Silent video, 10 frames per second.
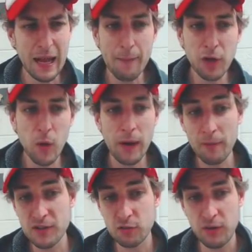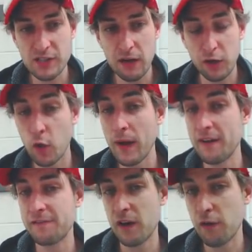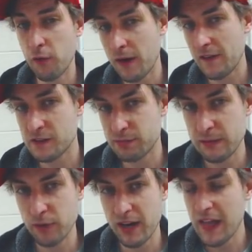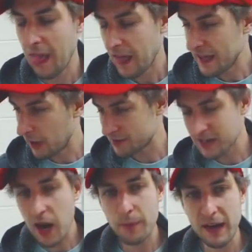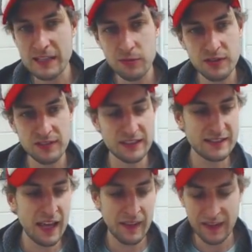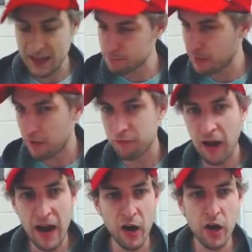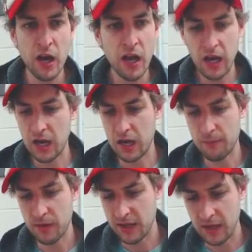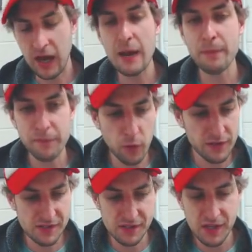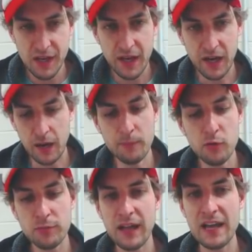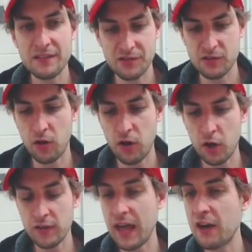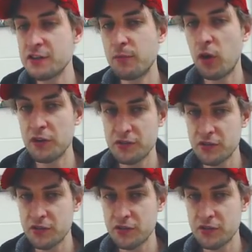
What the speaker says: And I'm gonna go and I'm gonna switch out and go right into Ferrothorn on this Primarina. Now it's entirely possible this thing's got like a hidden power fire, a Hyper Voice, a Moonblast, a Scald, an Energy